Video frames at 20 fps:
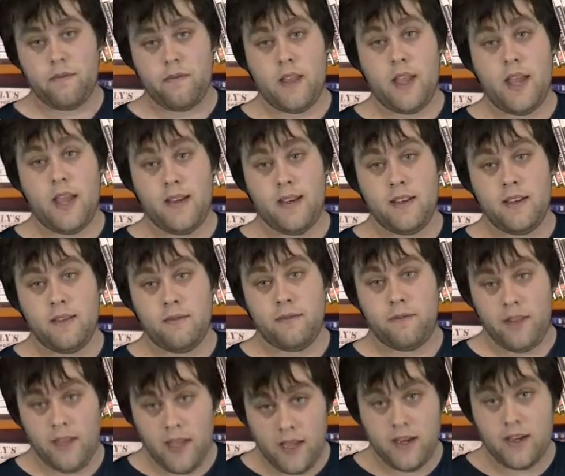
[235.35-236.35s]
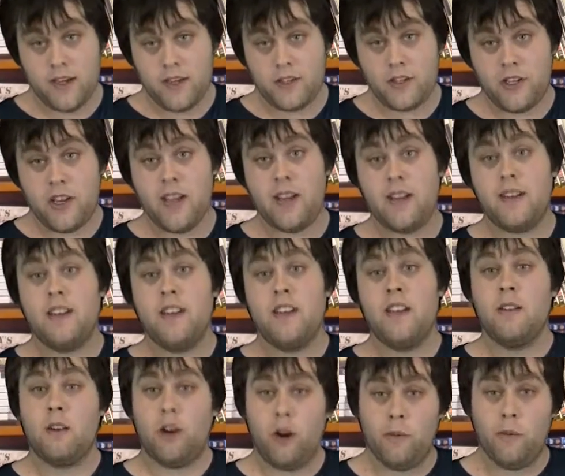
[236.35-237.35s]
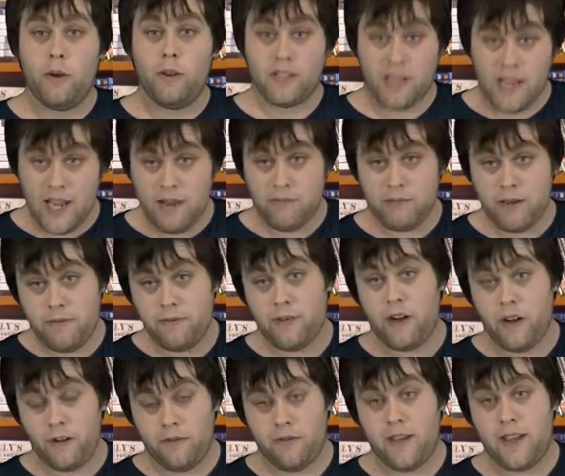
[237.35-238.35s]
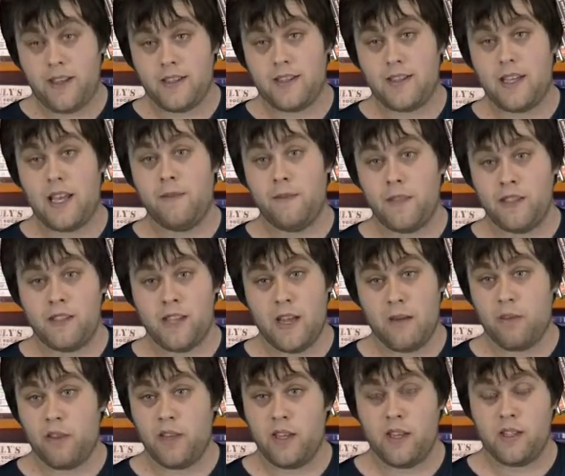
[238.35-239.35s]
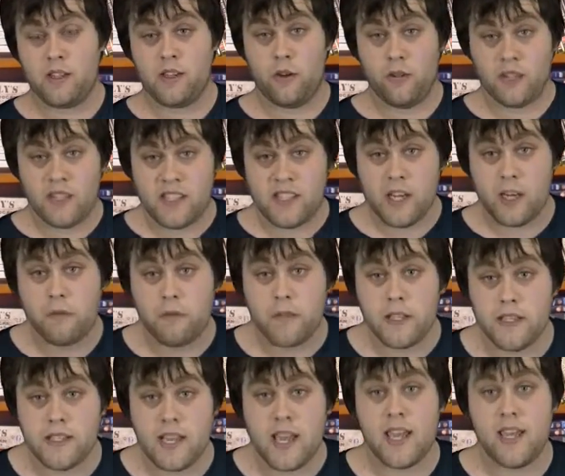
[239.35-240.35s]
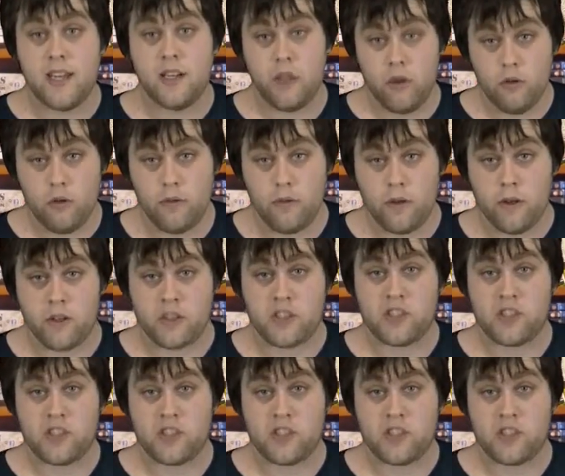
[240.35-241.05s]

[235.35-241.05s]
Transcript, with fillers: And for the uninitiated, almost every Final Fantasy game is set within its own self-contained universe,